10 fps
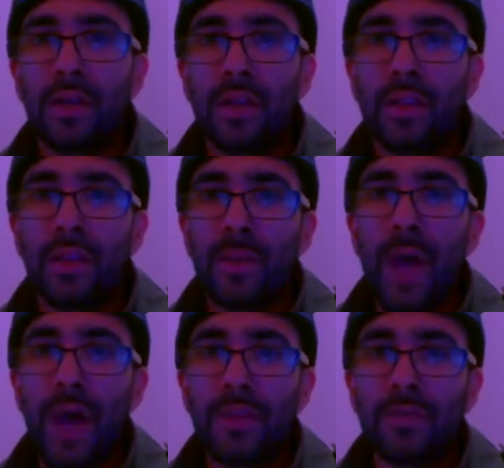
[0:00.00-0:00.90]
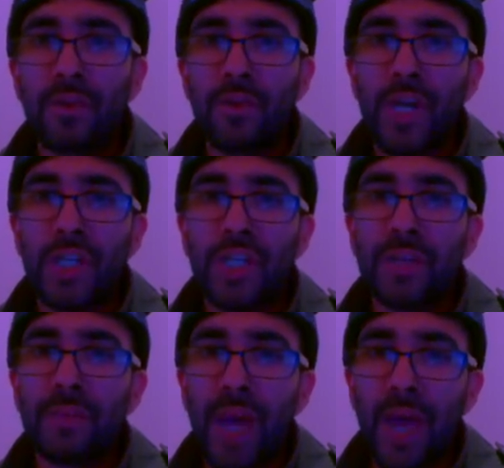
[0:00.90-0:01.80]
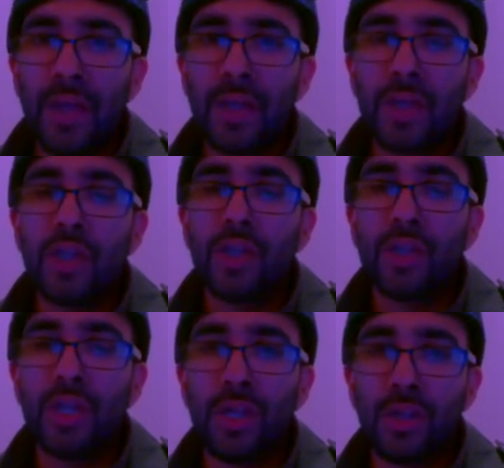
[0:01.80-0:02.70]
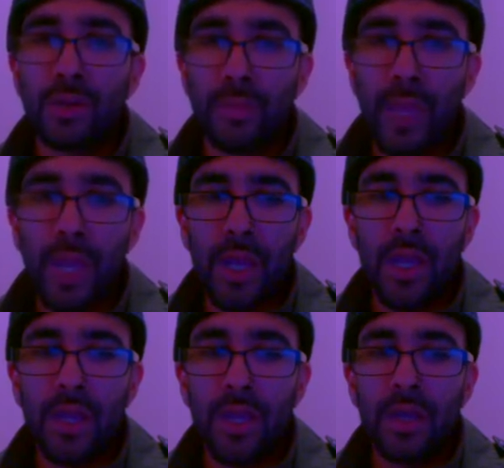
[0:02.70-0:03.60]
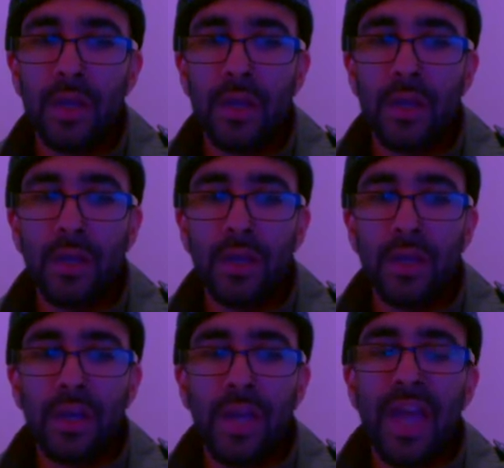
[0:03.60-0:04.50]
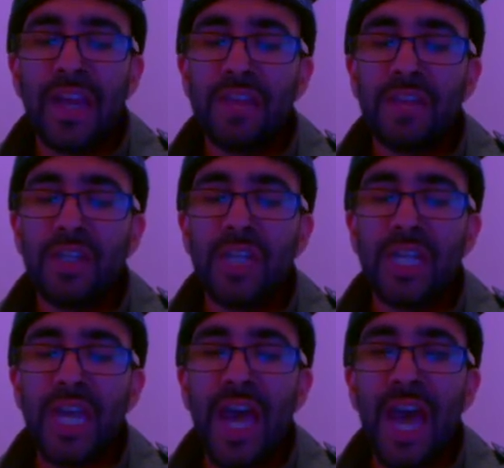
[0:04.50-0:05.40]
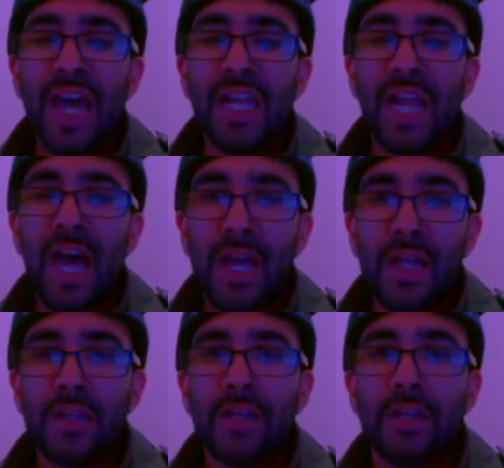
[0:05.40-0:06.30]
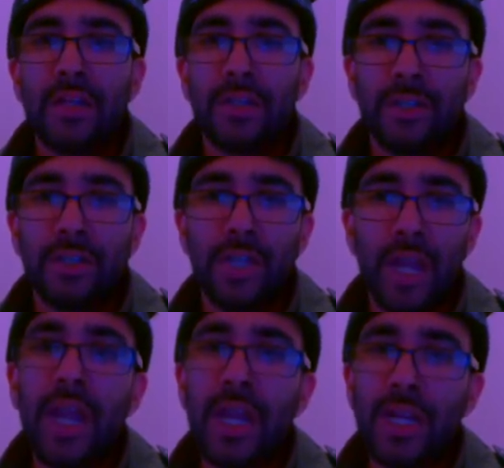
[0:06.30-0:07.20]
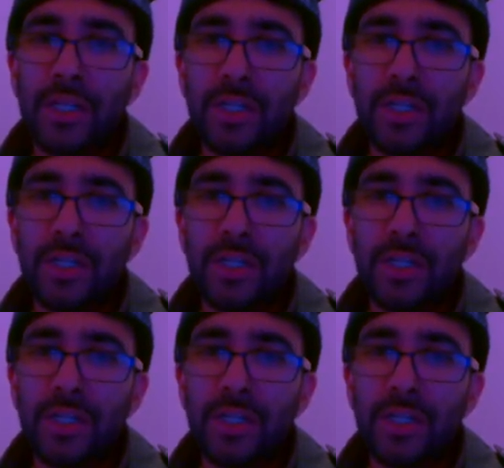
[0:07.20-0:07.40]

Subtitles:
the path of the righteous man to disobey and even to catalyze change,